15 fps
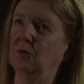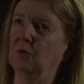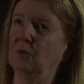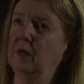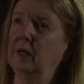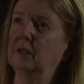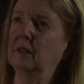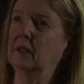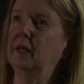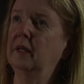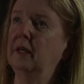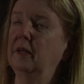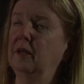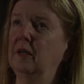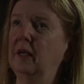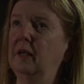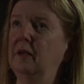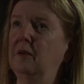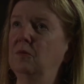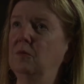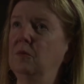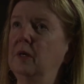well
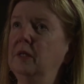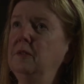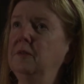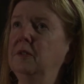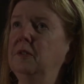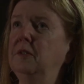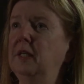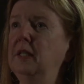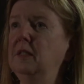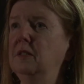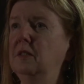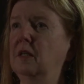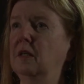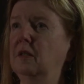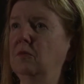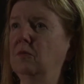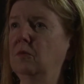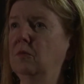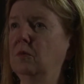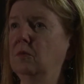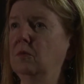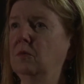one of the things that
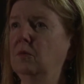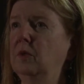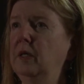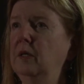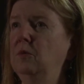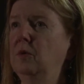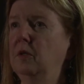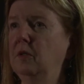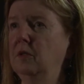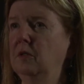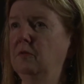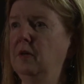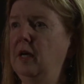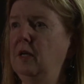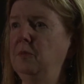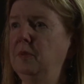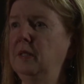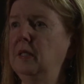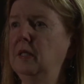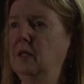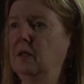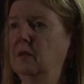we were
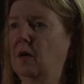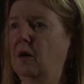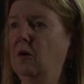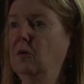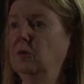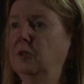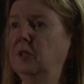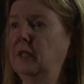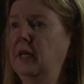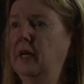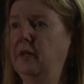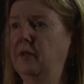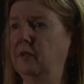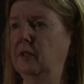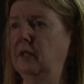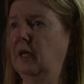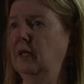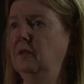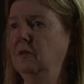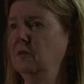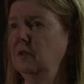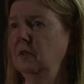developing all together and i
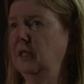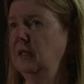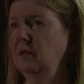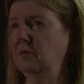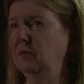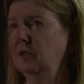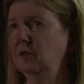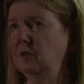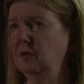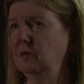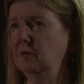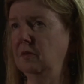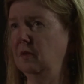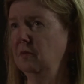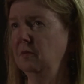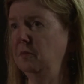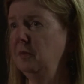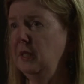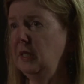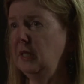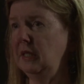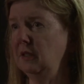don't think it was
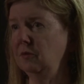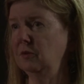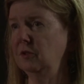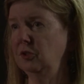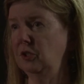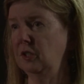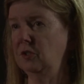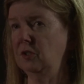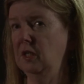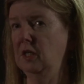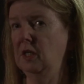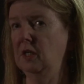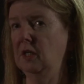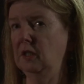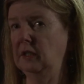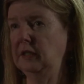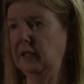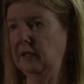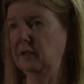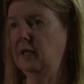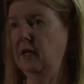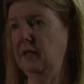me it was just the
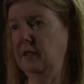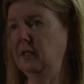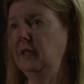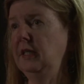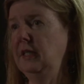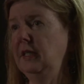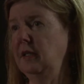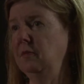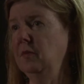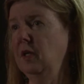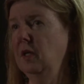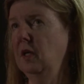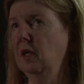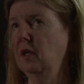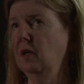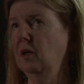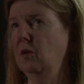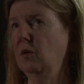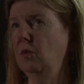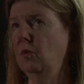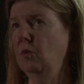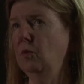entire team
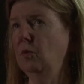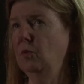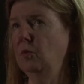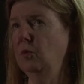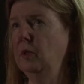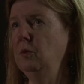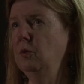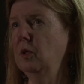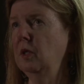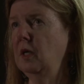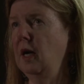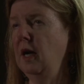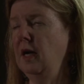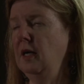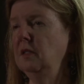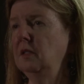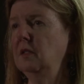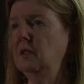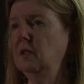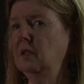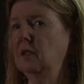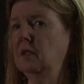we were
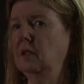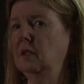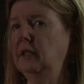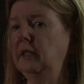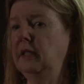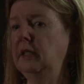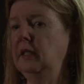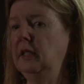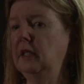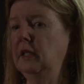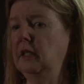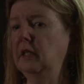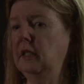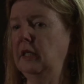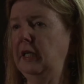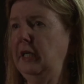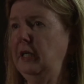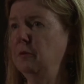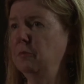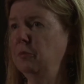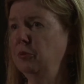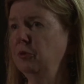constantly
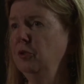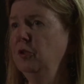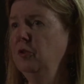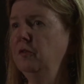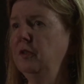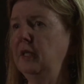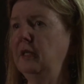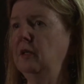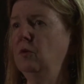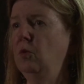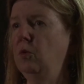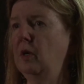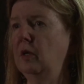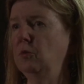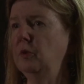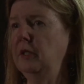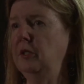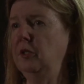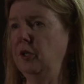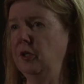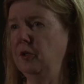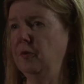improving what we
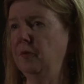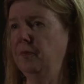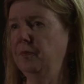knew